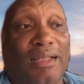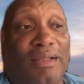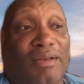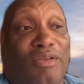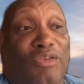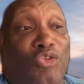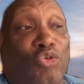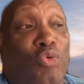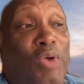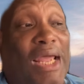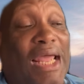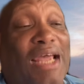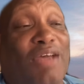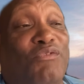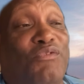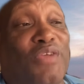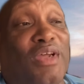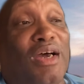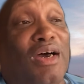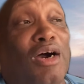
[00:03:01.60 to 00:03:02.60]
You
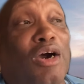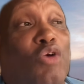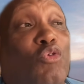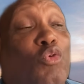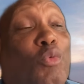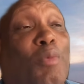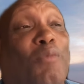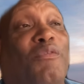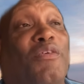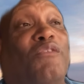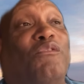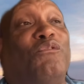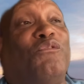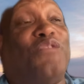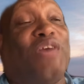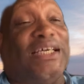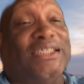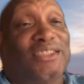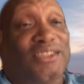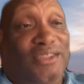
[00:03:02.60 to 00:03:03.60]
have a group of
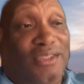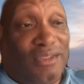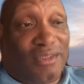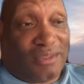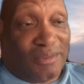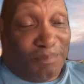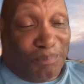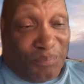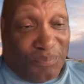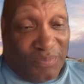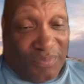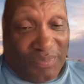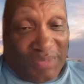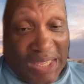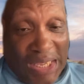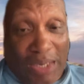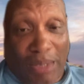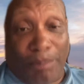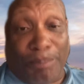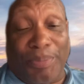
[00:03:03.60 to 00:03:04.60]
investors
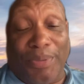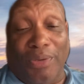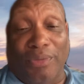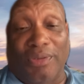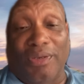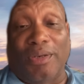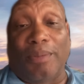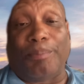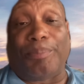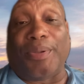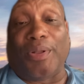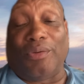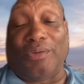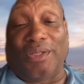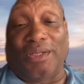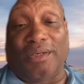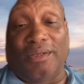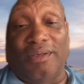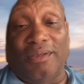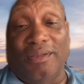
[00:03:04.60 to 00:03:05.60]
that are building the
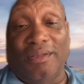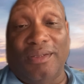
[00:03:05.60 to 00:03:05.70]
building,